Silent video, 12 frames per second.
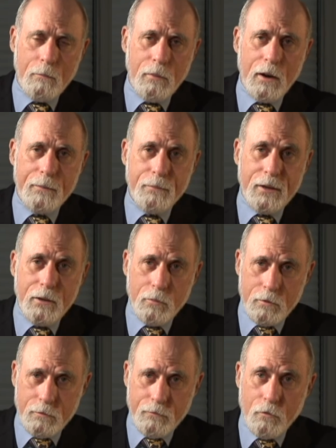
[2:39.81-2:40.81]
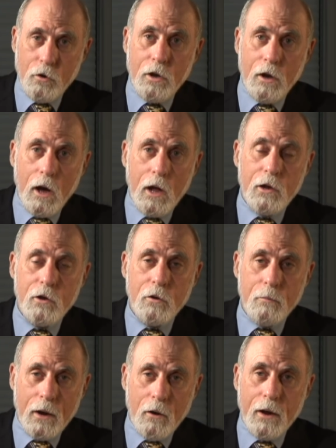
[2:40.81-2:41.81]
by people for
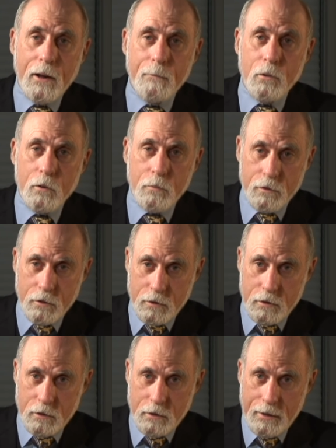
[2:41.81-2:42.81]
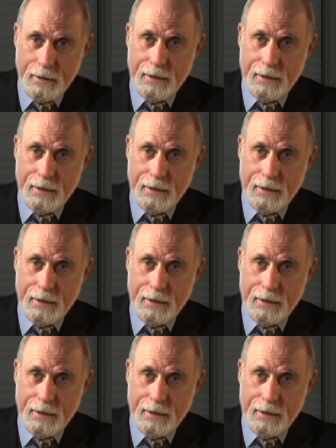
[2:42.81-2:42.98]
non-numeric purposes.